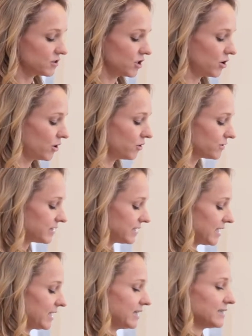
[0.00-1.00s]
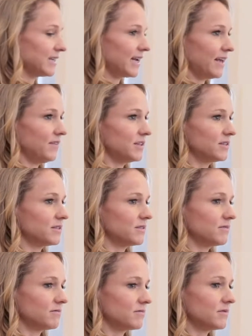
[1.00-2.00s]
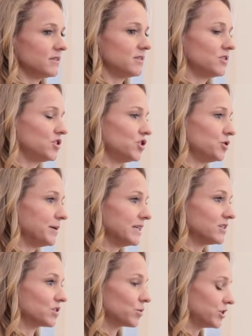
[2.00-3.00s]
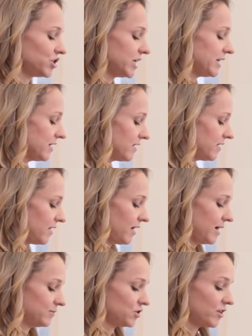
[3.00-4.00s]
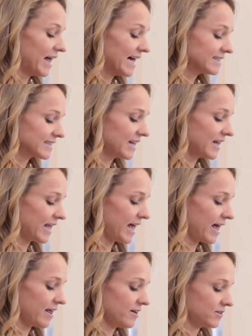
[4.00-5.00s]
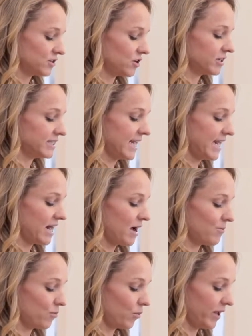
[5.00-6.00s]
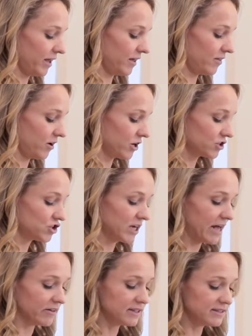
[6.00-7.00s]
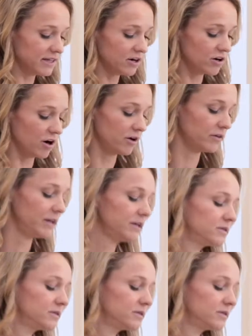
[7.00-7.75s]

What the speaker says: So you'll see it's like in this tube and it's squishy. So that's gonna get sauteed up with our shallots and our garlic.